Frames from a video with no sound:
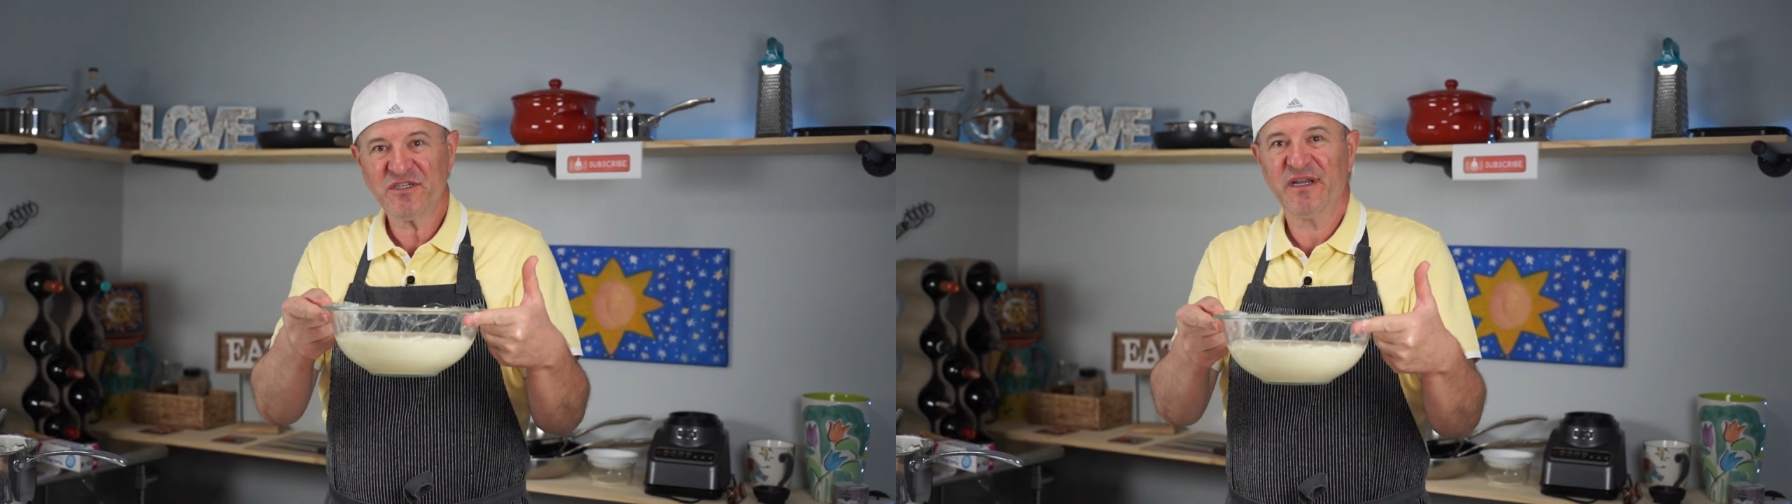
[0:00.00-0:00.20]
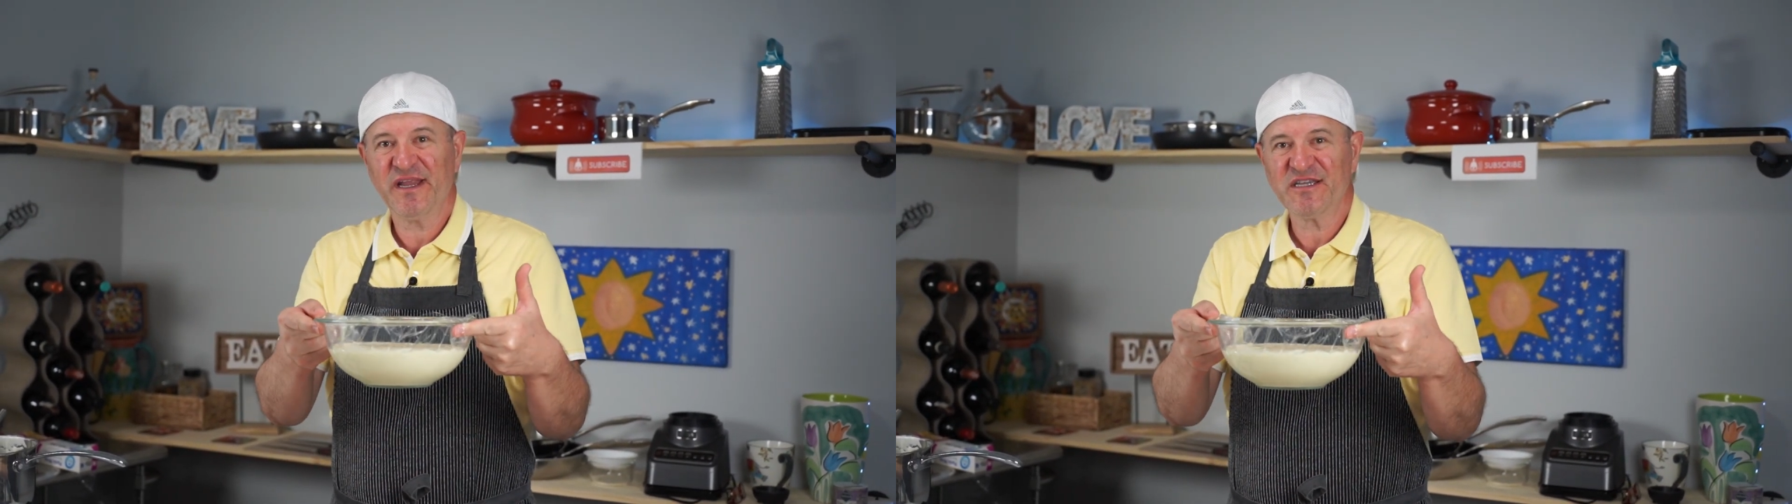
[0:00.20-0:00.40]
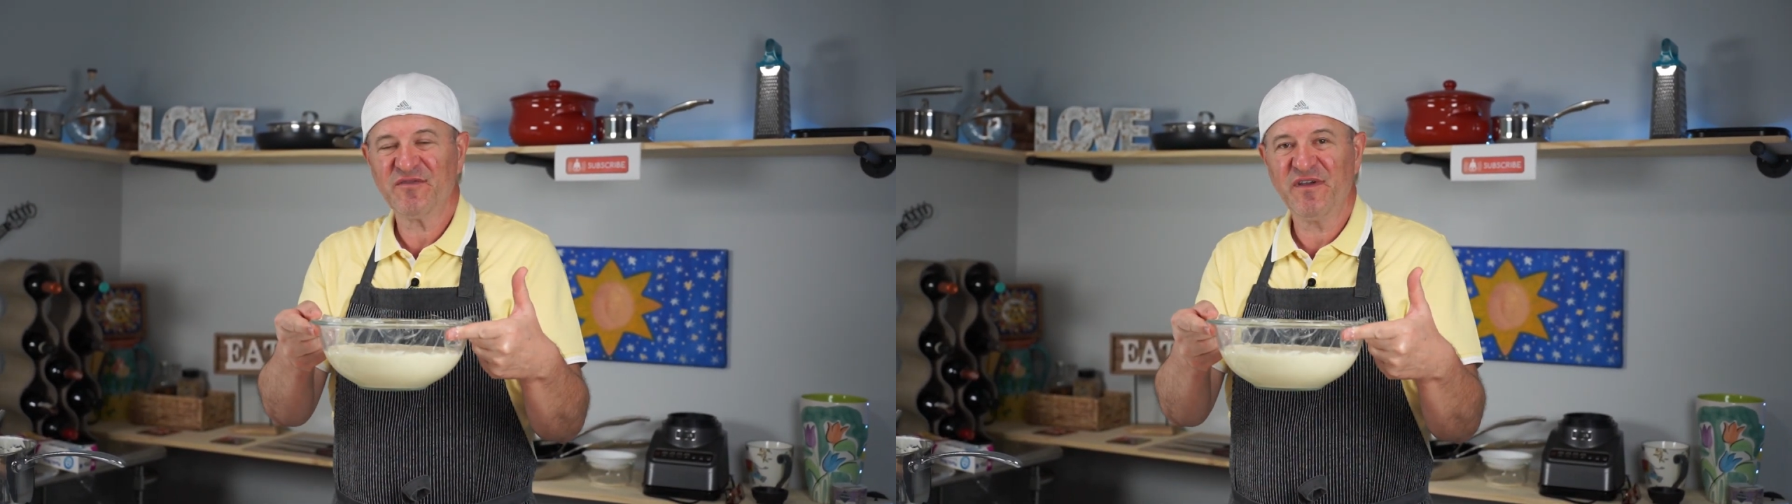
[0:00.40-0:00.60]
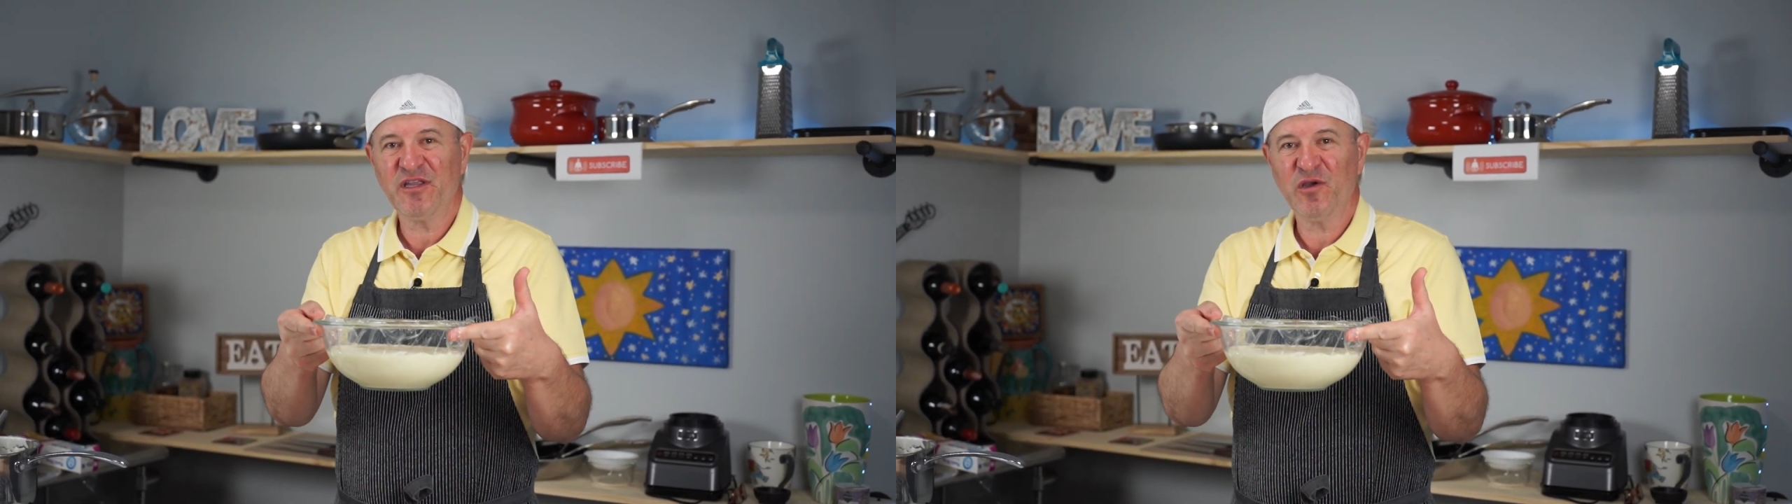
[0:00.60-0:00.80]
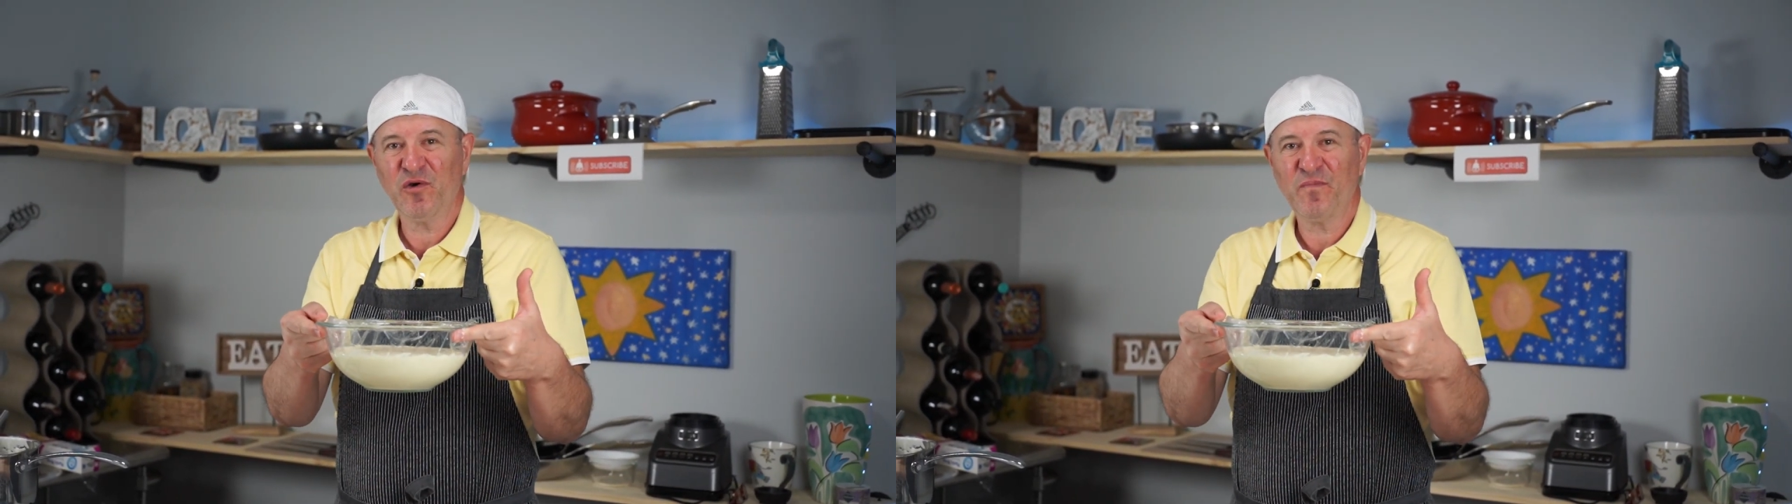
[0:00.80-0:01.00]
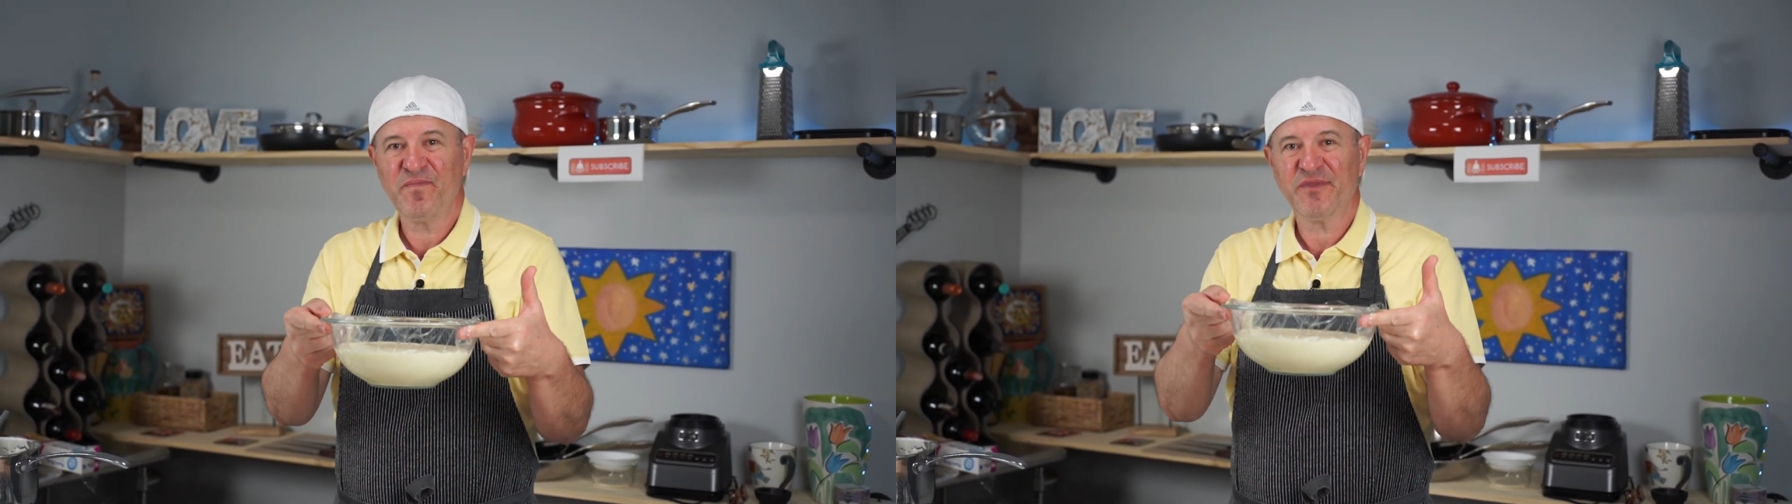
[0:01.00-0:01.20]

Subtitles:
the next video,